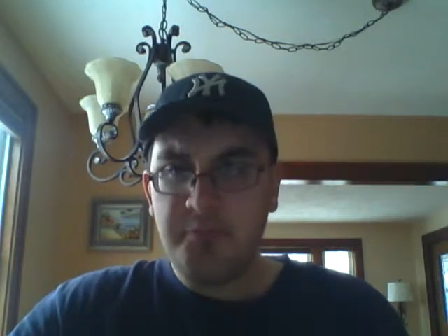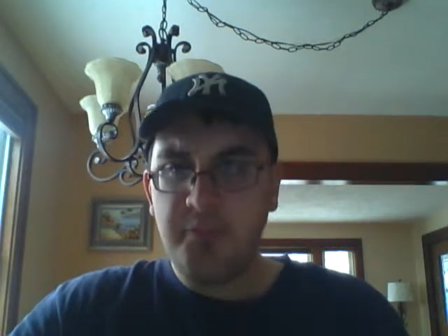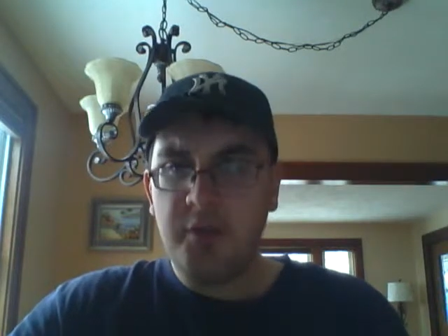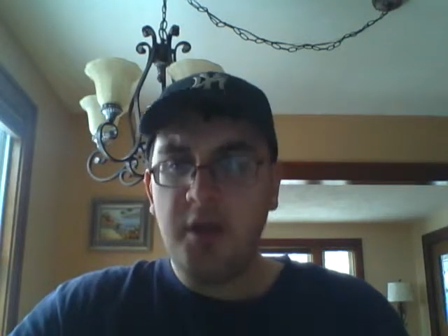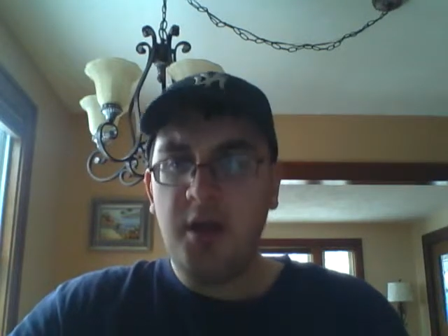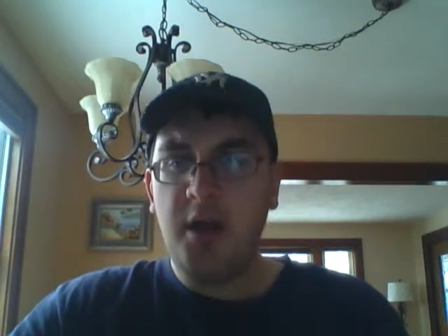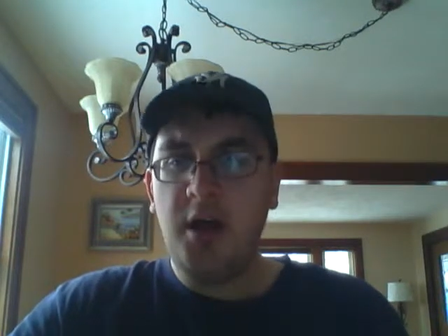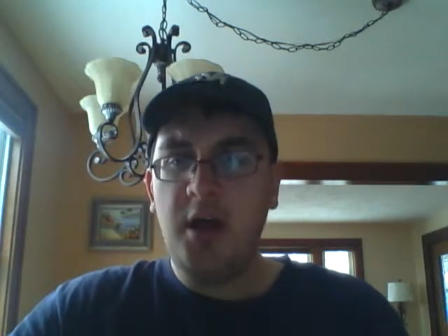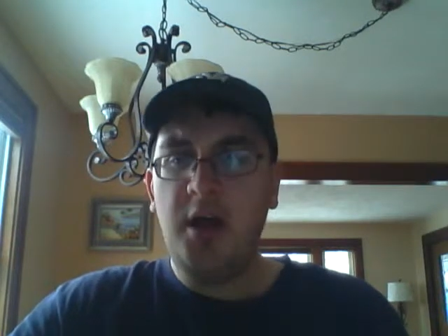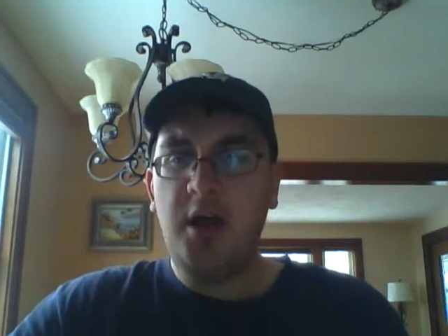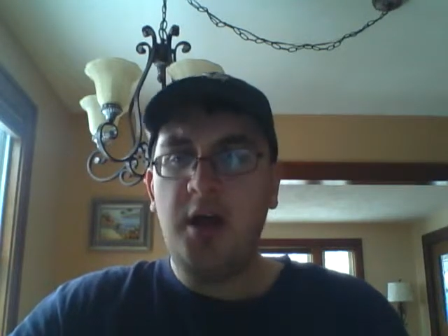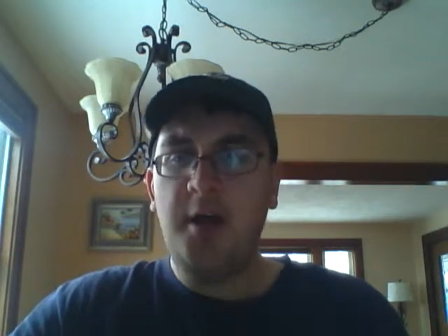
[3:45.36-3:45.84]

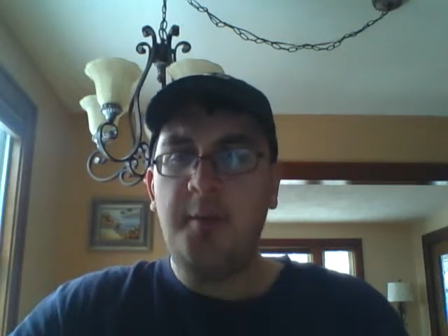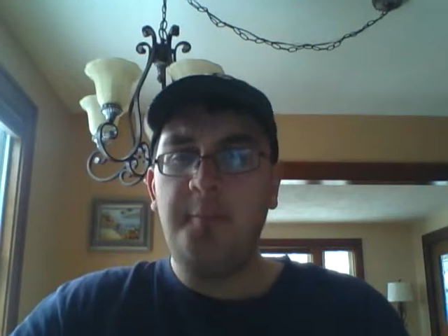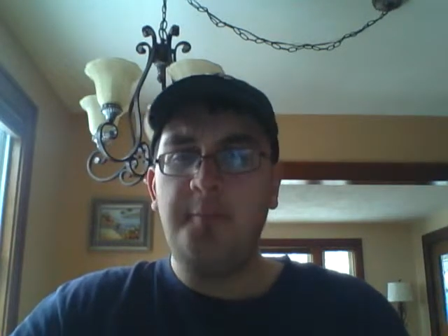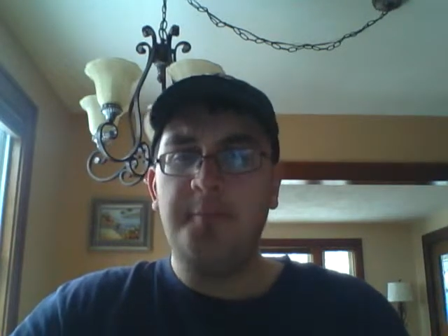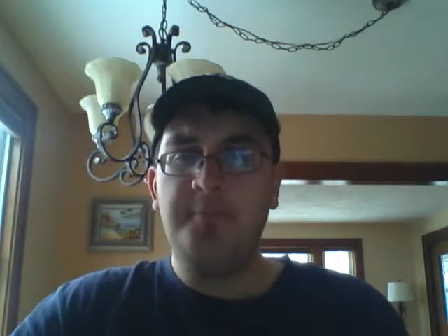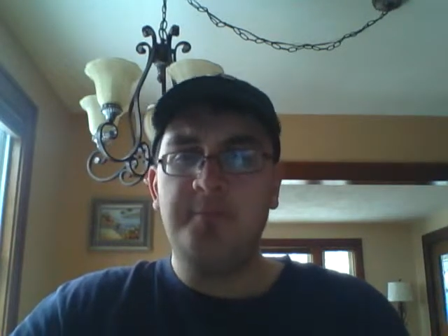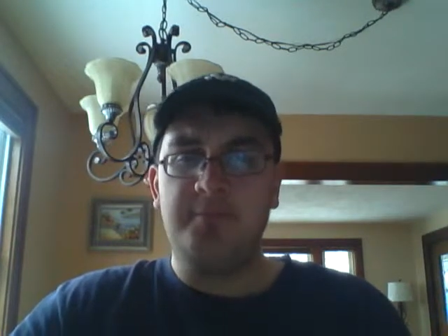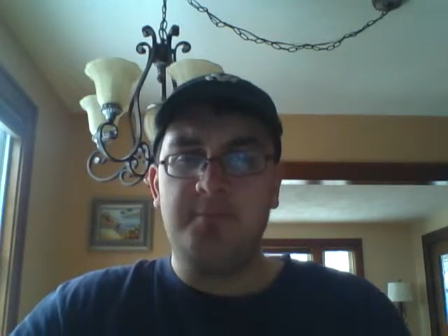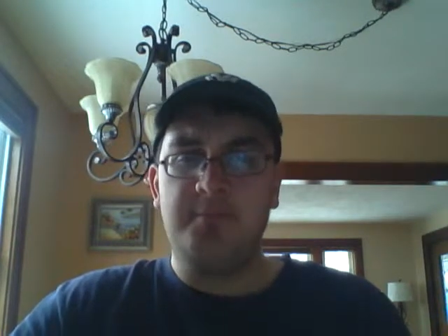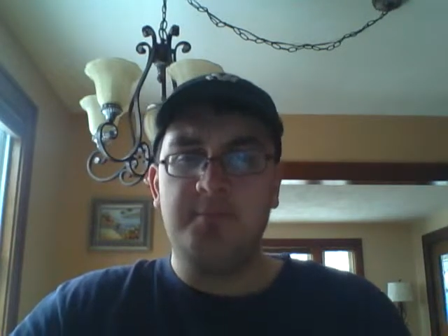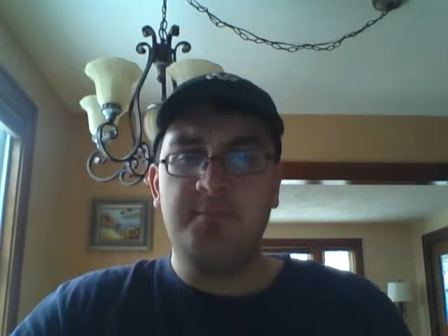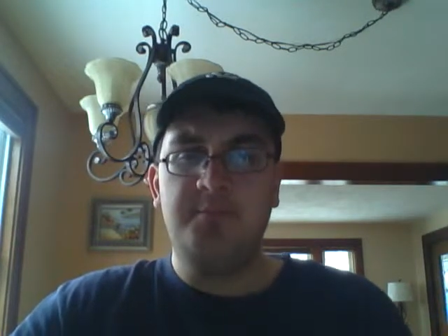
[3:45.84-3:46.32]

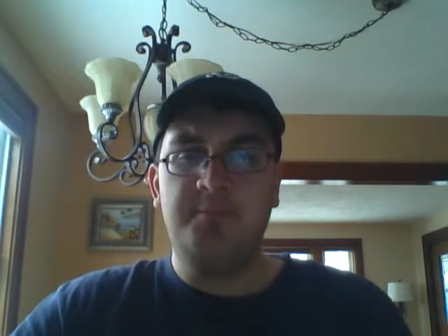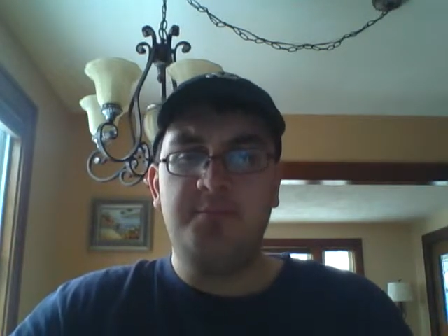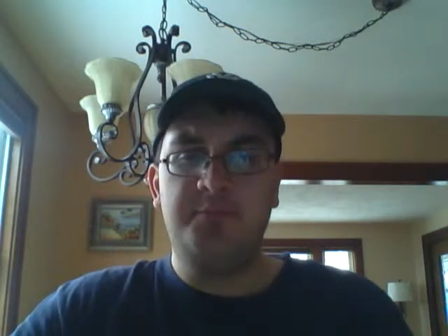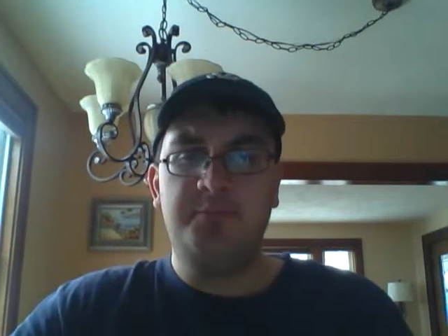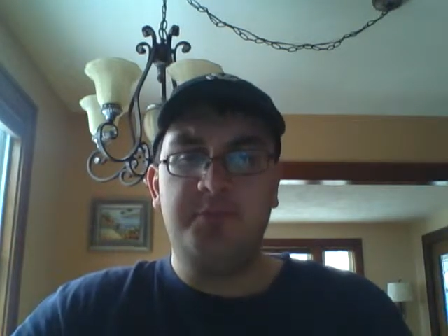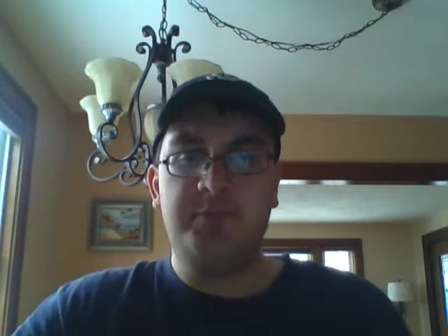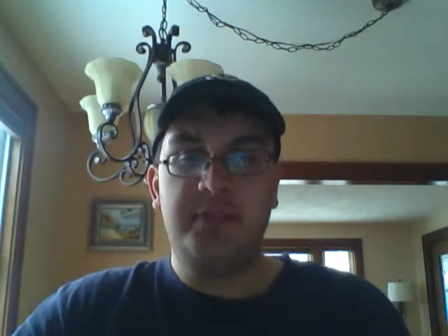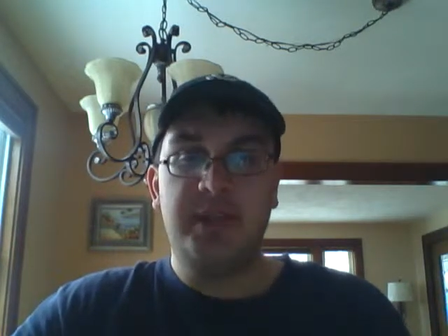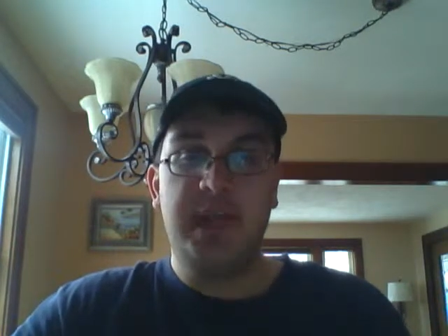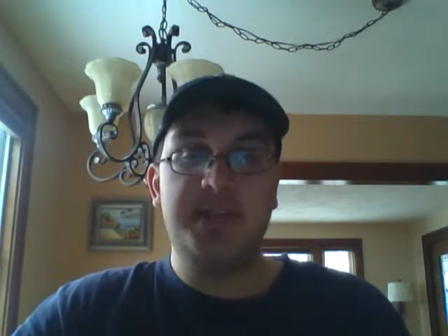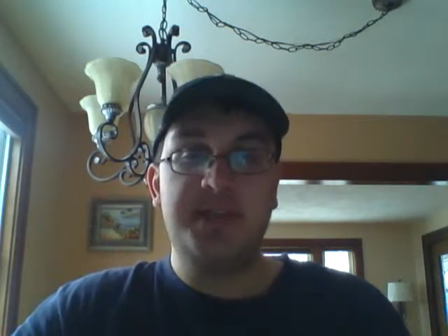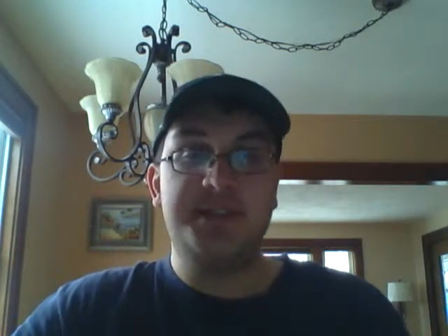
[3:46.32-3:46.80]

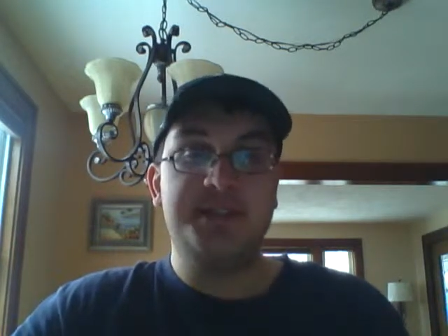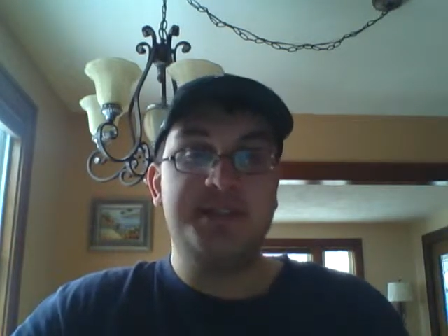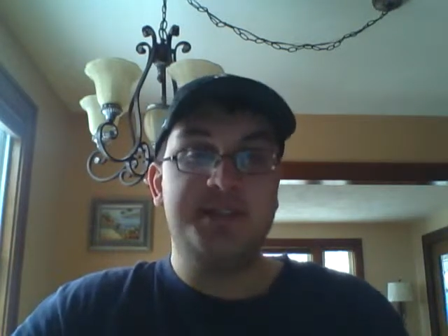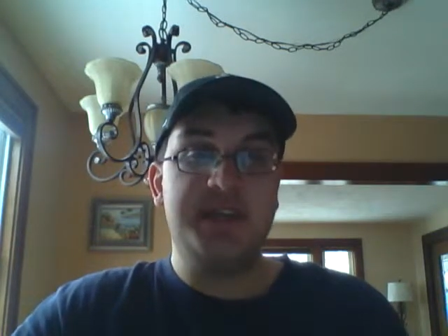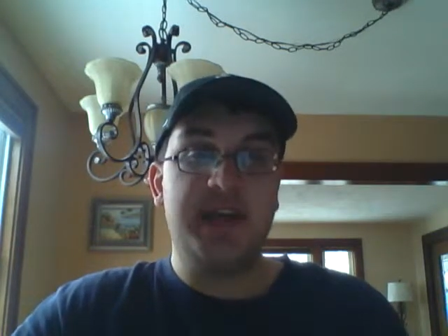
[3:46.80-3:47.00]
it